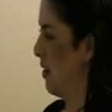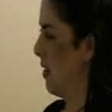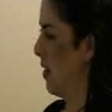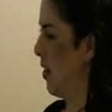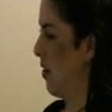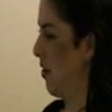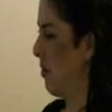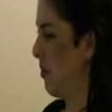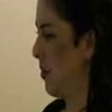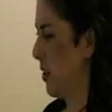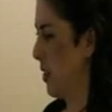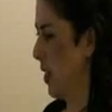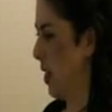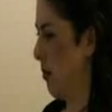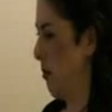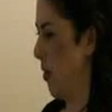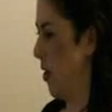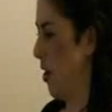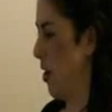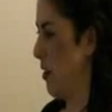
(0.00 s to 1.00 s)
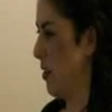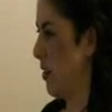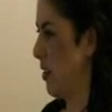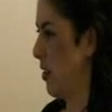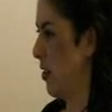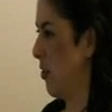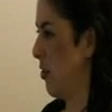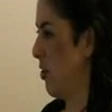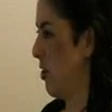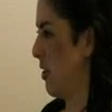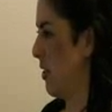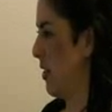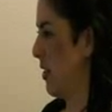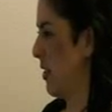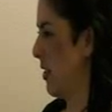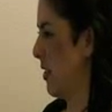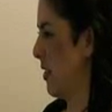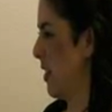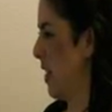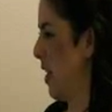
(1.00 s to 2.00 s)
Now, see, I'm lost here. She
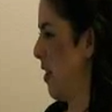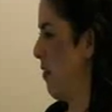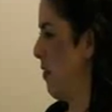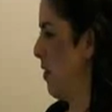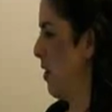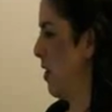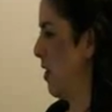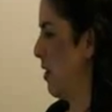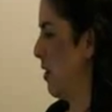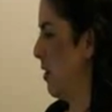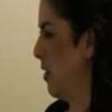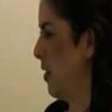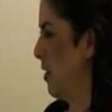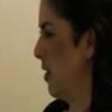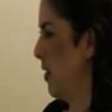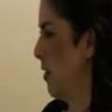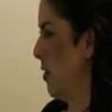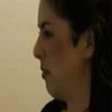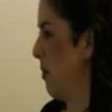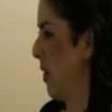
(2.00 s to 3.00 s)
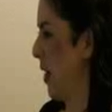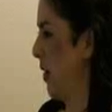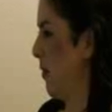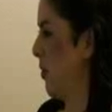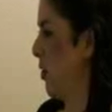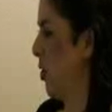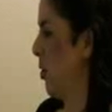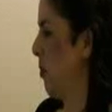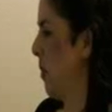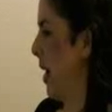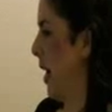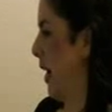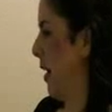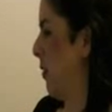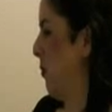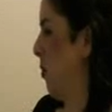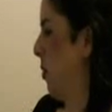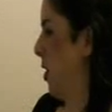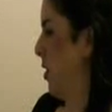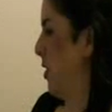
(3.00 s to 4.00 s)
says it's heavy. I'm going to have to go back
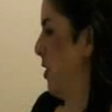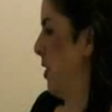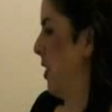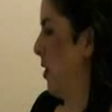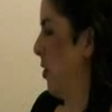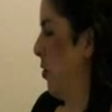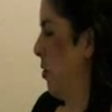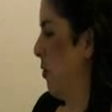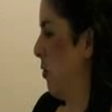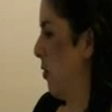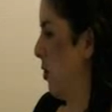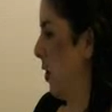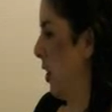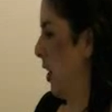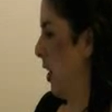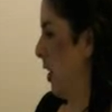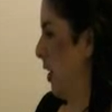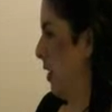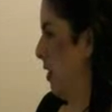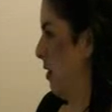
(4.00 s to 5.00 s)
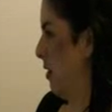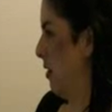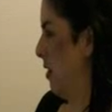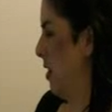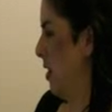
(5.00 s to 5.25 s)
and watch that over again.